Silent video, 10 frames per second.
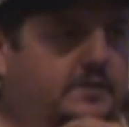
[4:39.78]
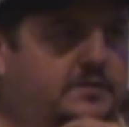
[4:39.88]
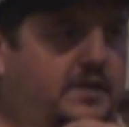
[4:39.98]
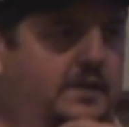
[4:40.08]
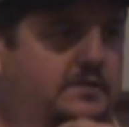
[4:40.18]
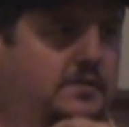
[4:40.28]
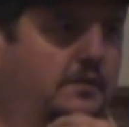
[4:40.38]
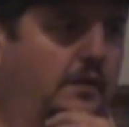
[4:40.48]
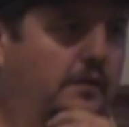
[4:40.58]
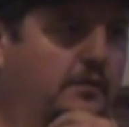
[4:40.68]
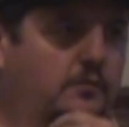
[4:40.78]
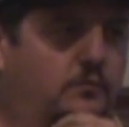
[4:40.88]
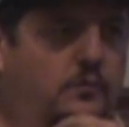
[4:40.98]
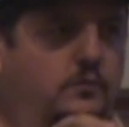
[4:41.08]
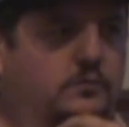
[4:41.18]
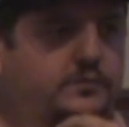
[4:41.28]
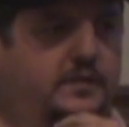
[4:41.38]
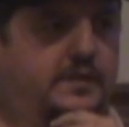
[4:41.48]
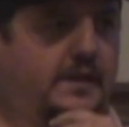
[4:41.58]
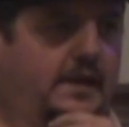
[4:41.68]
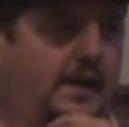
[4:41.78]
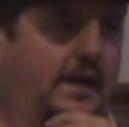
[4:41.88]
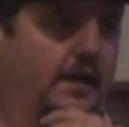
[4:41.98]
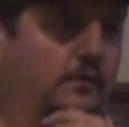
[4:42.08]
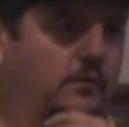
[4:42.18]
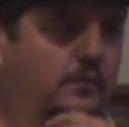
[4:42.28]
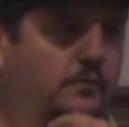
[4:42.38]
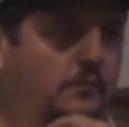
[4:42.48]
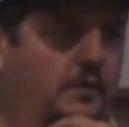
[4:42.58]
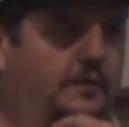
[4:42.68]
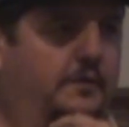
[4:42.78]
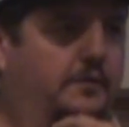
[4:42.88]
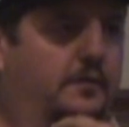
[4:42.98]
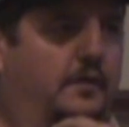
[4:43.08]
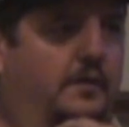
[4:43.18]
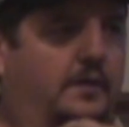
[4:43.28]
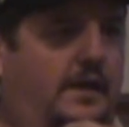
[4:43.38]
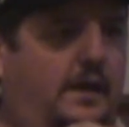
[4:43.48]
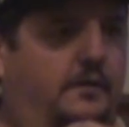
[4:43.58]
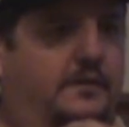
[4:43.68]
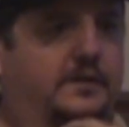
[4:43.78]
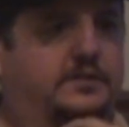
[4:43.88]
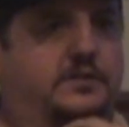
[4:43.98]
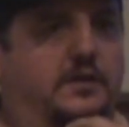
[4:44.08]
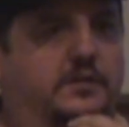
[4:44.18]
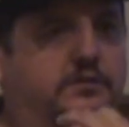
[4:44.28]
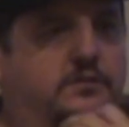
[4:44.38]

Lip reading: to change a lot of the rules that they had on whether or not, how they judge